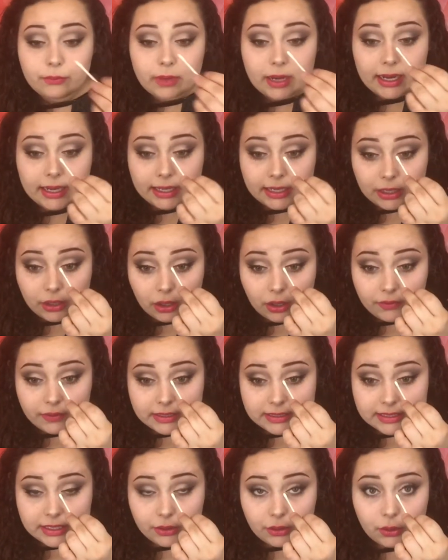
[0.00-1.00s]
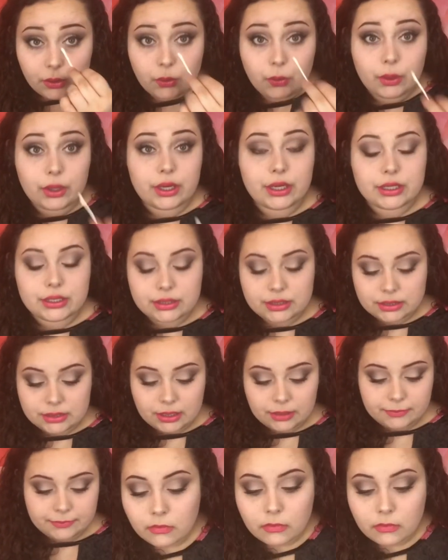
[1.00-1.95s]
right here on these inner corners.